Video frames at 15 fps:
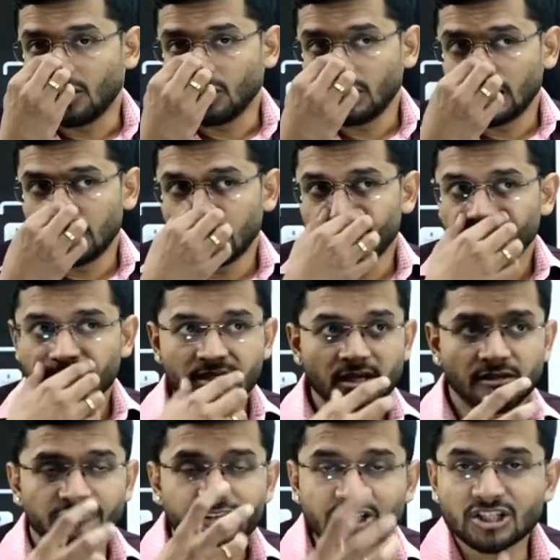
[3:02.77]
Now,
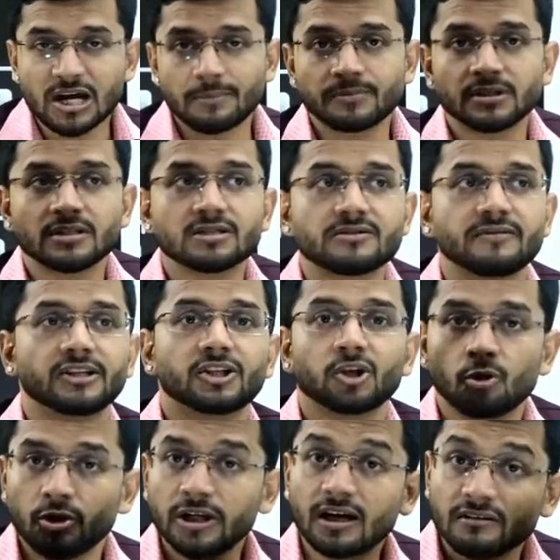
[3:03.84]
so which chapters
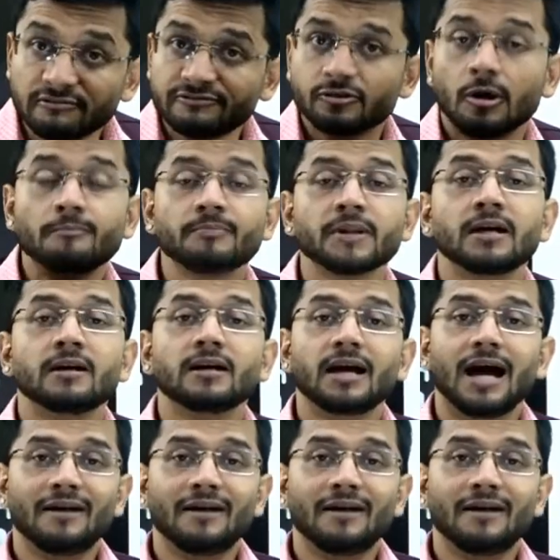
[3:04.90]
will theory come from?